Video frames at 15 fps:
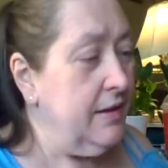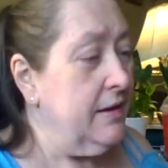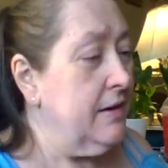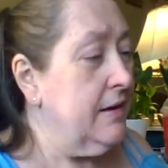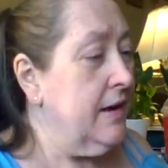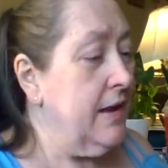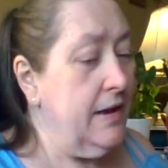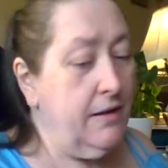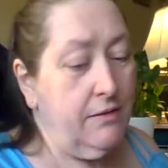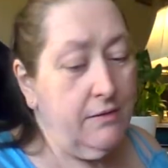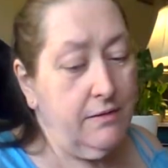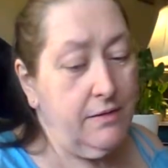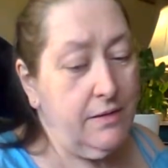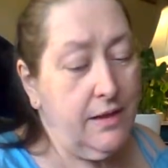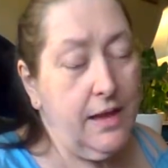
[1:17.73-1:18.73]

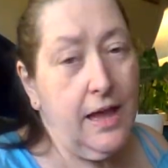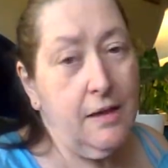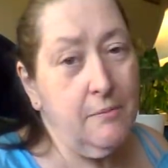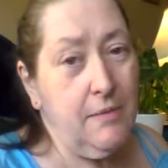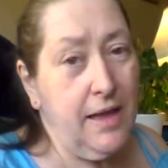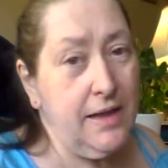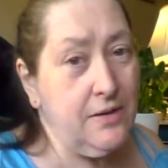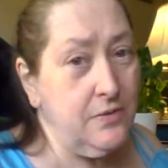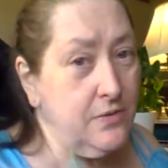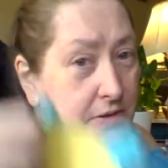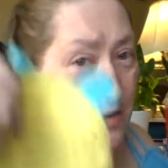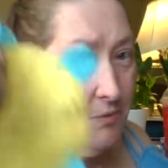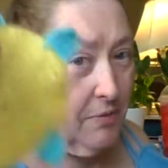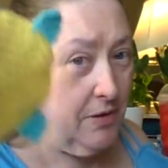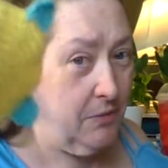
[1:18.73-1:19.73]
Now I might do
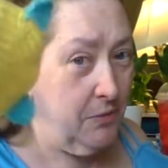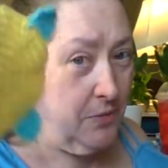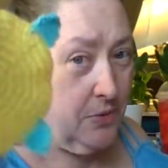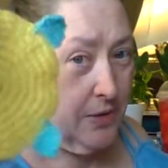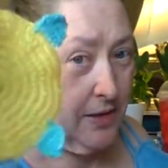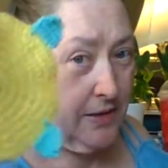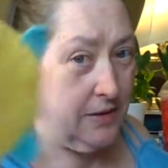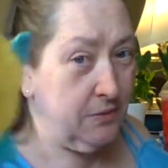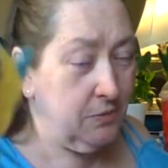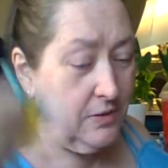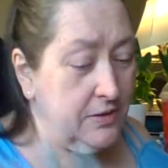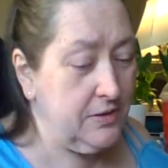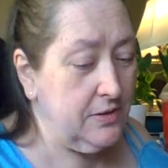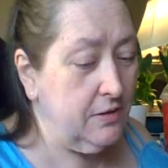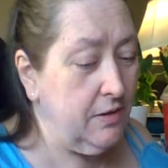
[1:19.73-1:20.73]
something with this
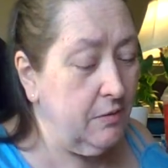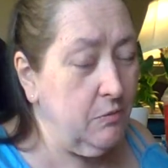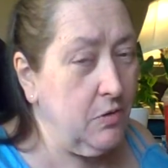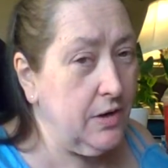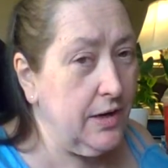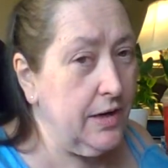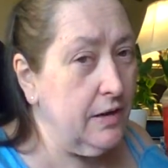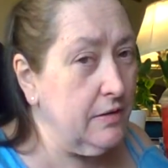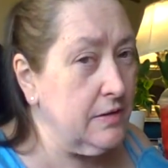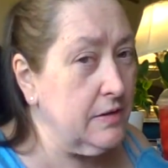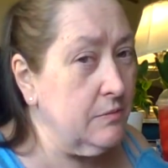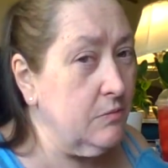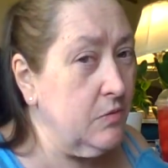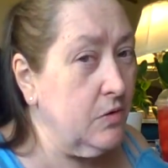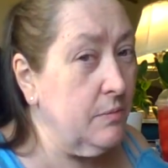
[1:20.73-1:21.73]
one, so I'm working on
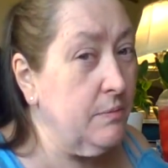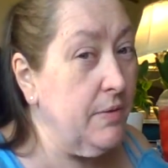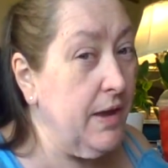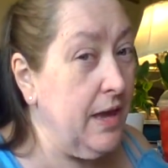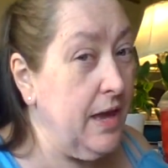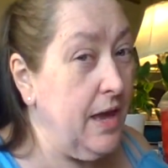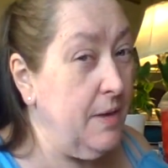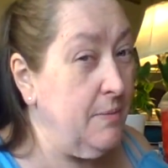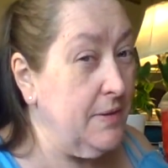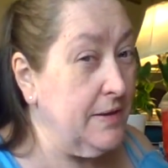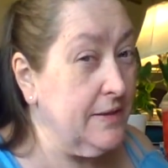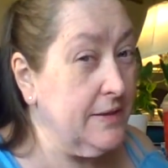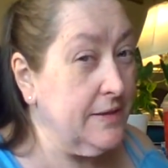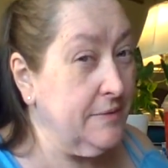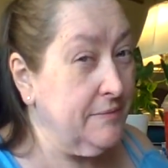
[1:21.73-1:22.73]
some more
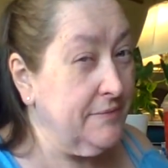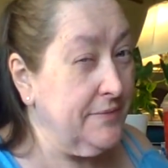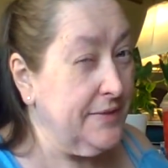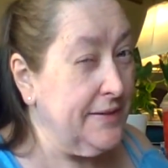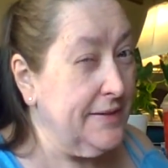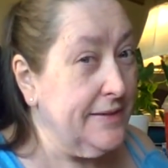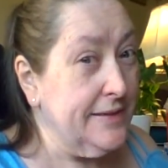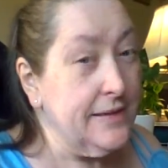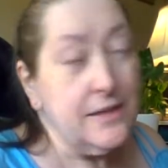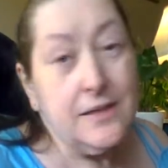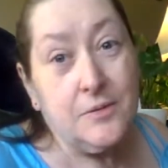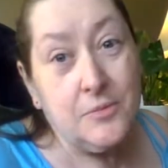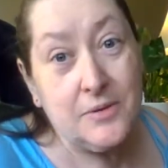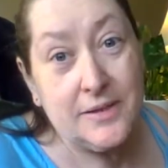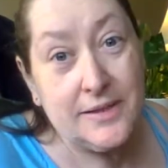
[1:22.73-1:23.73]
babies.
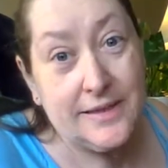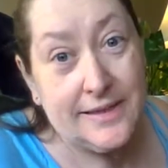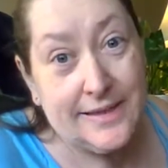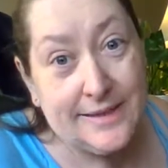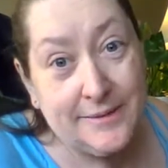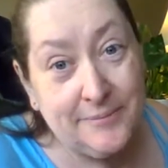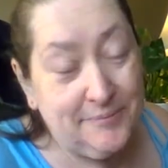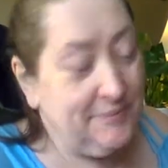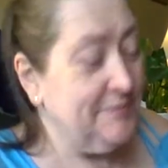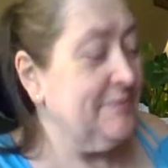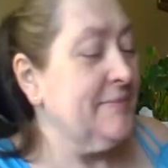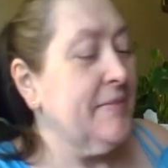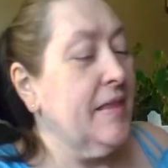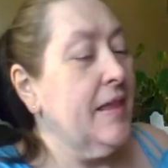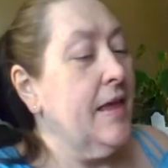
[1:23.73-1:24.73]
We'll see.
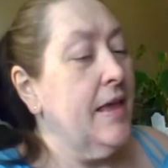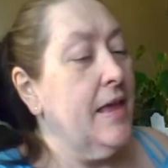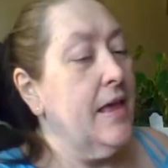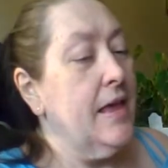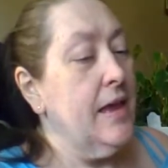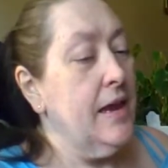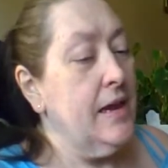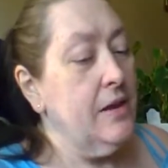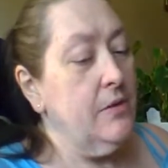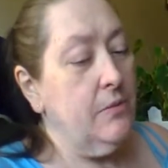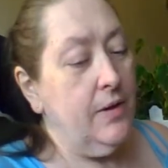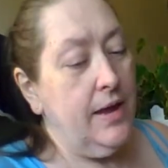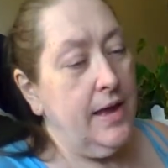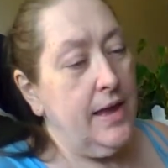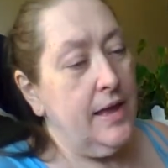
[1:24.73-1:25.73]

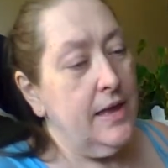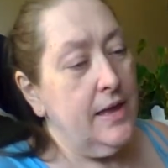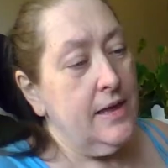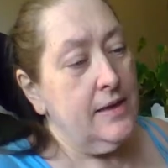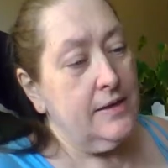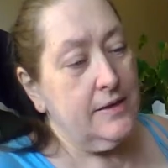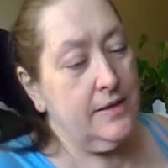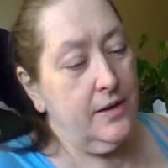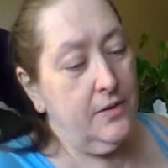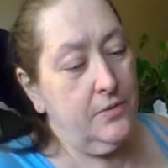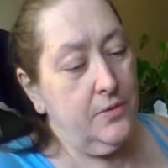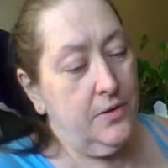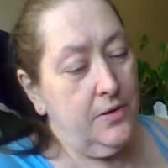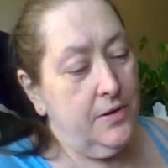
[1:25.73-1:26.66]
Anyway, so